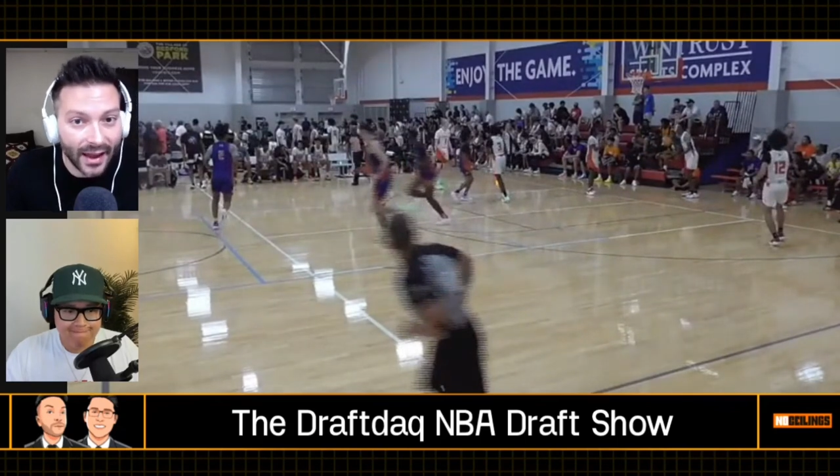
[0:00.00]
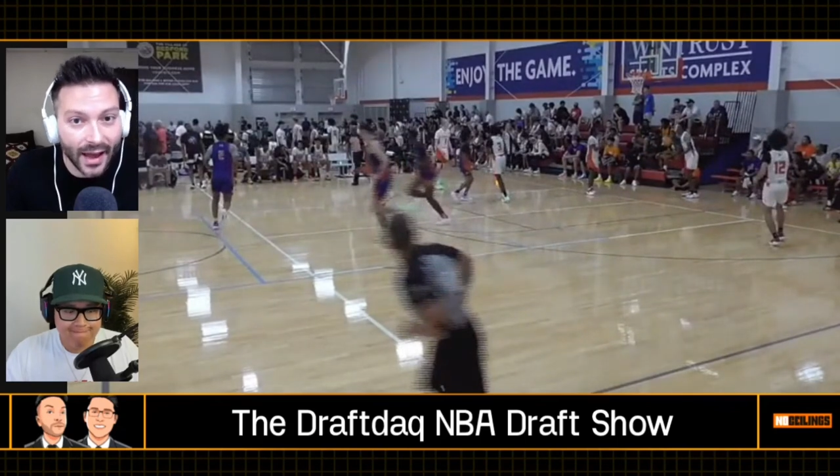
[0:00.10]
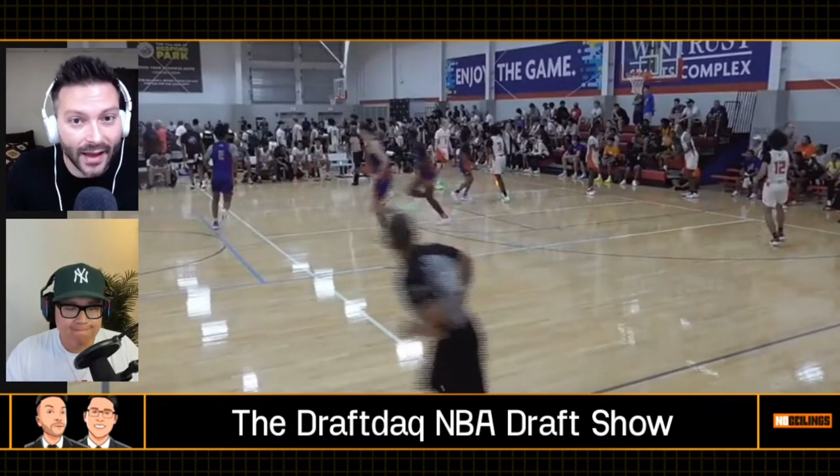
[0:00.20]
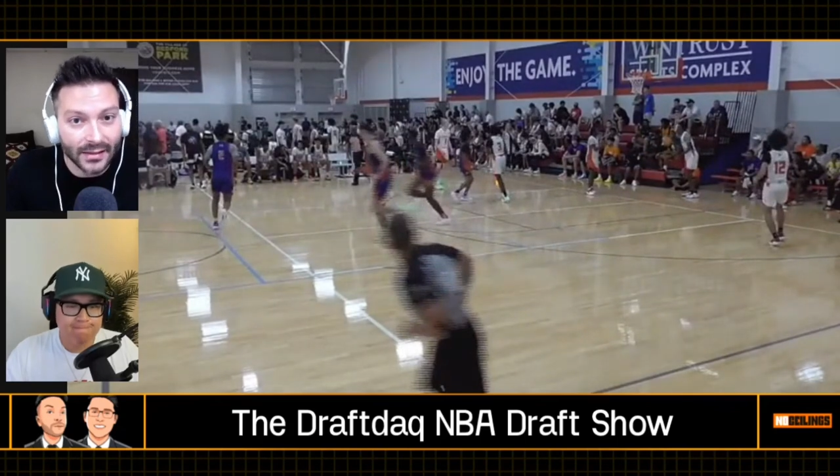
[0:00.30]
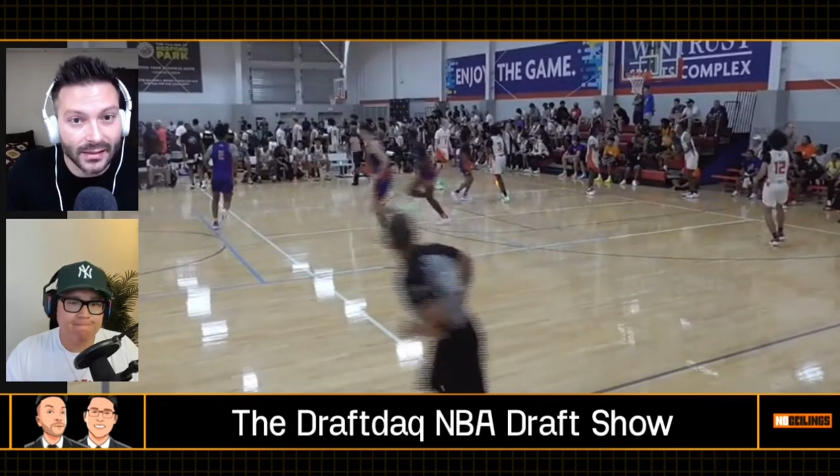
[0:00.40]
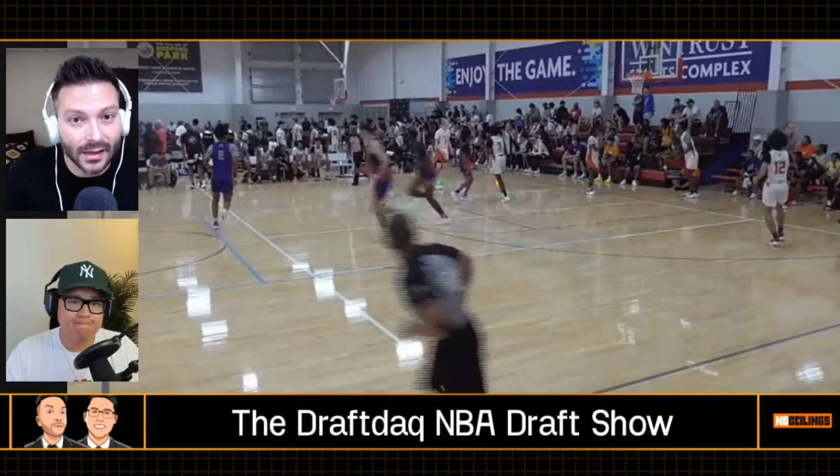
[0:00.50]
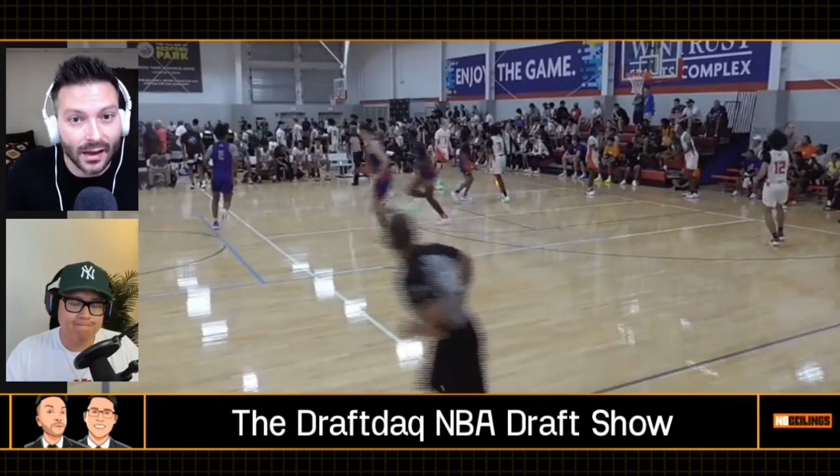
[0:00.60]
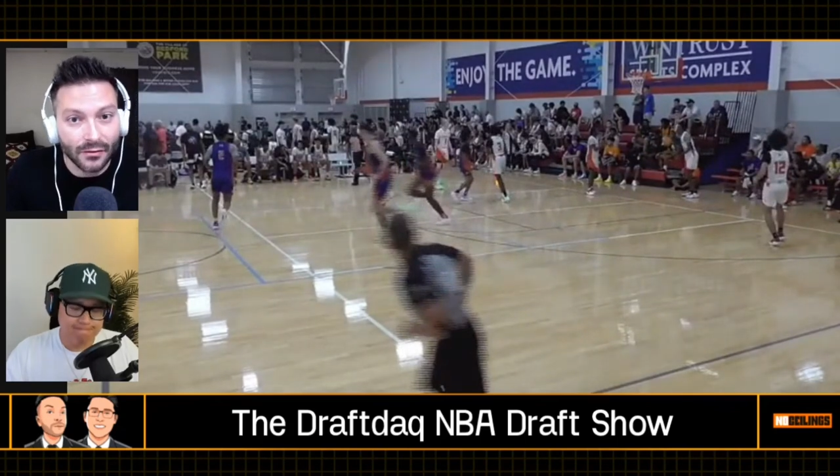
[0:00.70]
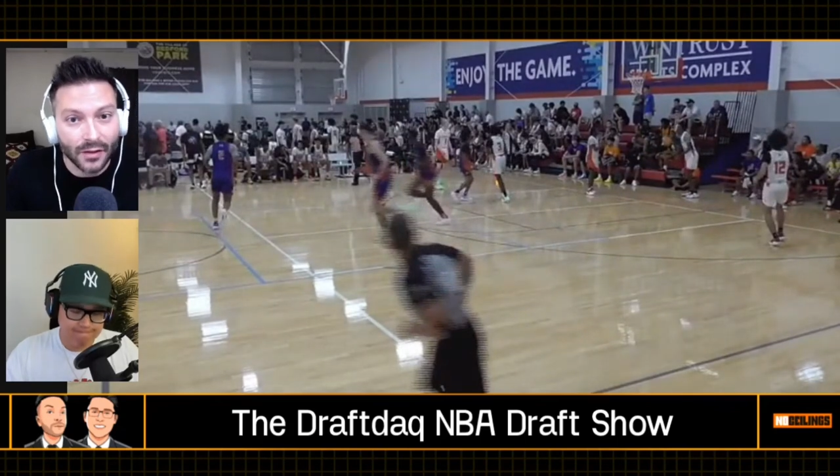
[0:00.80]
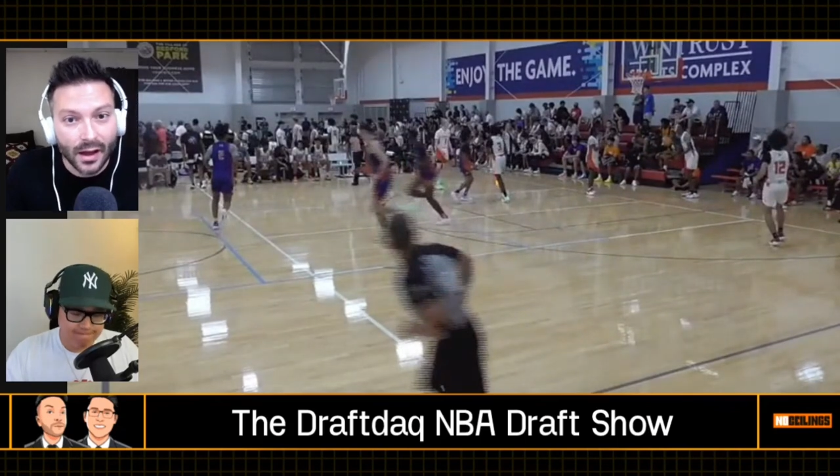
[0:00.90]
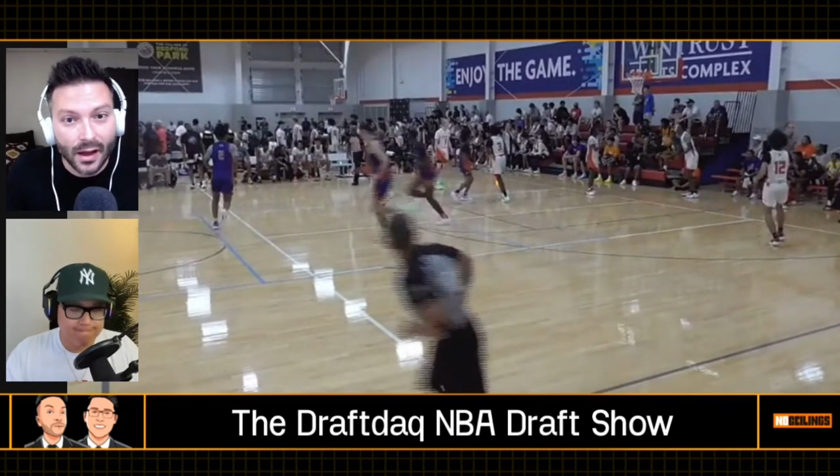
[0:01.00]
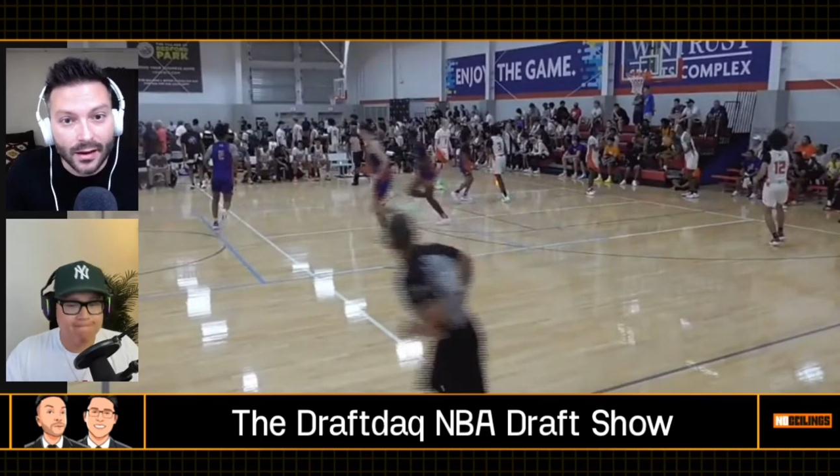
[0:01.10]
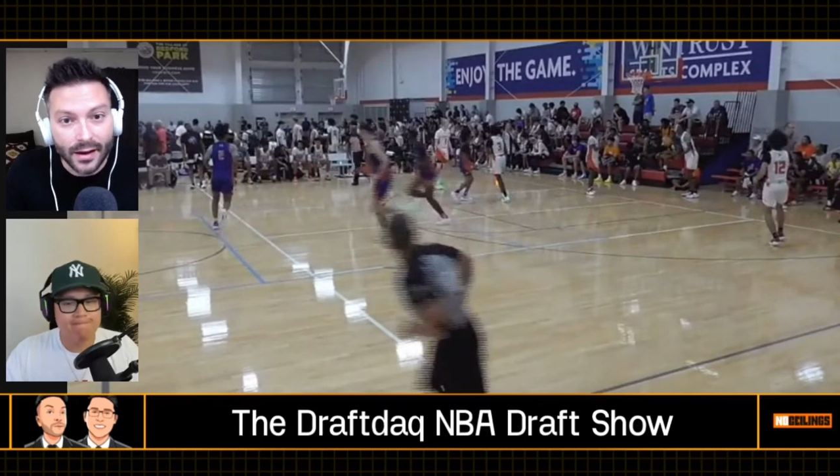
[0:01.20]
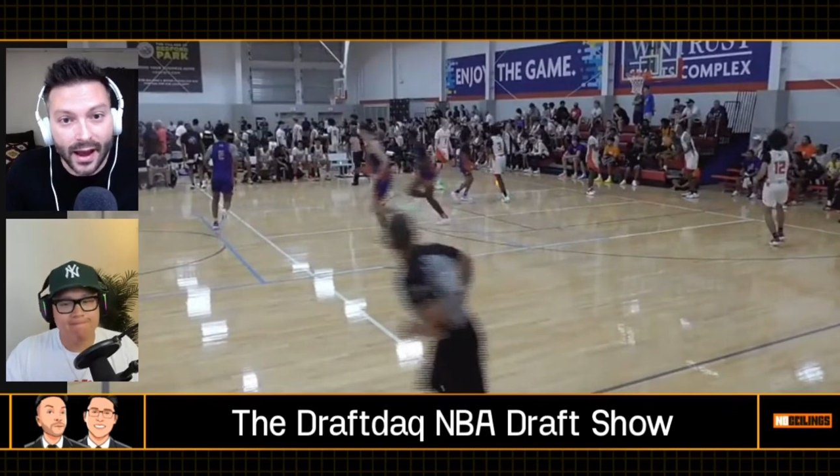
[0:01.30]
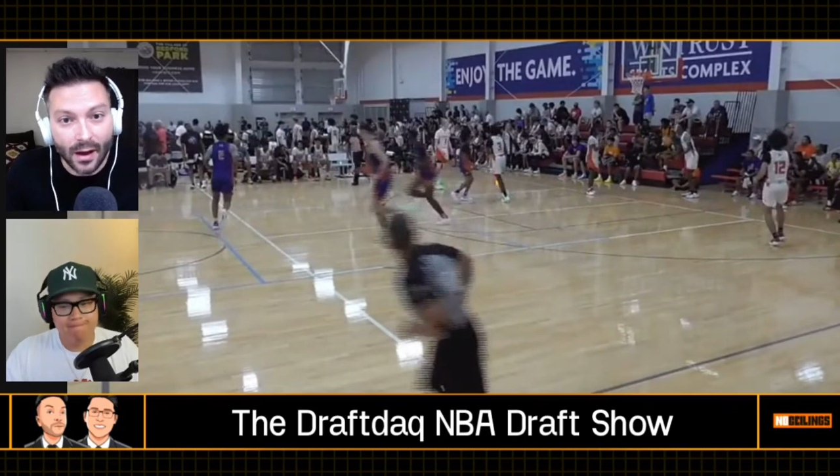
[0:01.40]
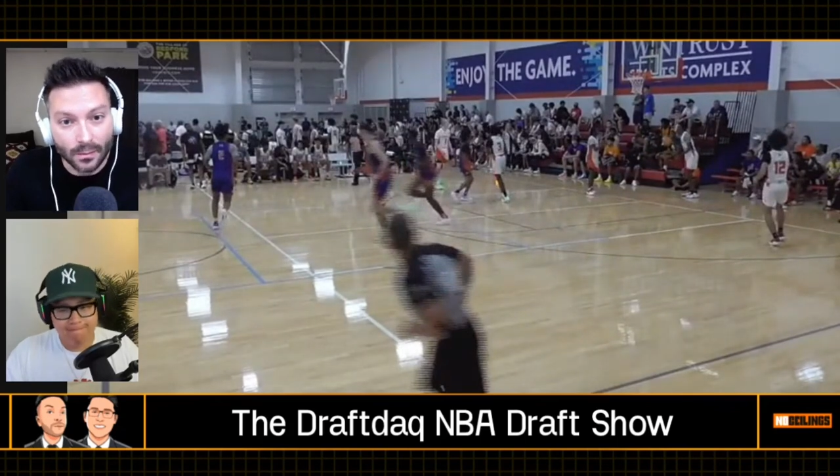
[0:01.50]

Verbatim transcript: kind of stuff. Now,